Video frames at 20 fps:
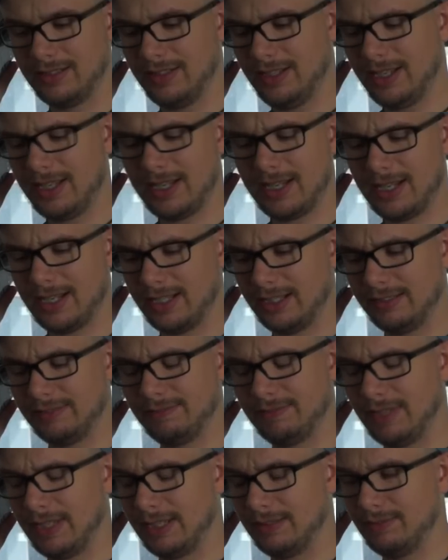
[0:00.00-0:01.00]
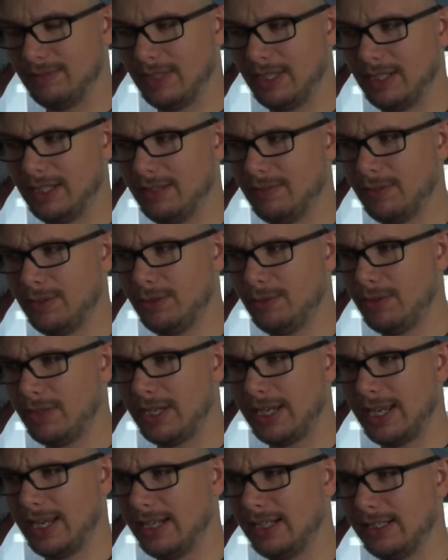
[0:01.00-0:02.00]
Yeah, I, I, I never knew
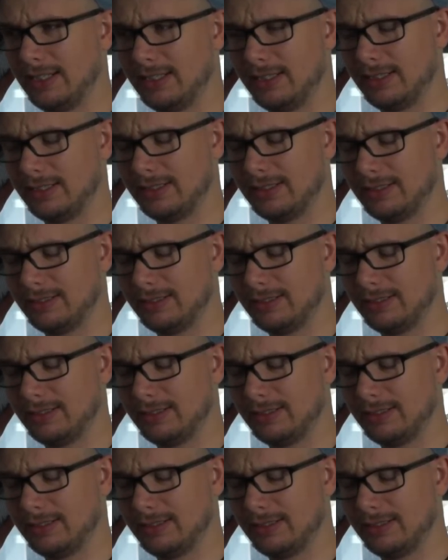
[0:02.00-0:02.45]
I had it.